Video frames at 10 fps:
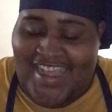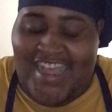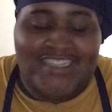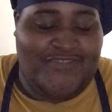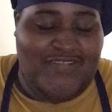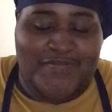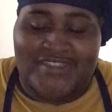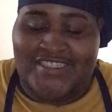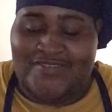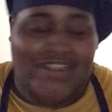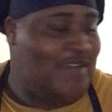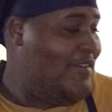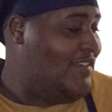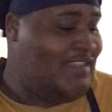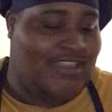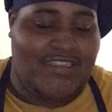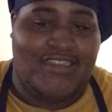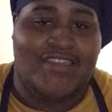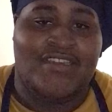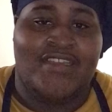I just flip it this way. How about that?
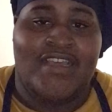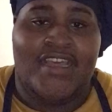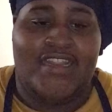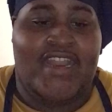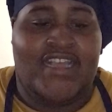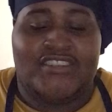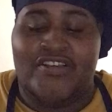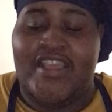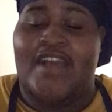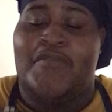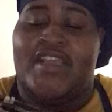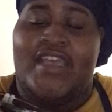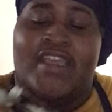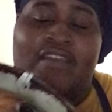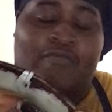And then I'll show you how my cake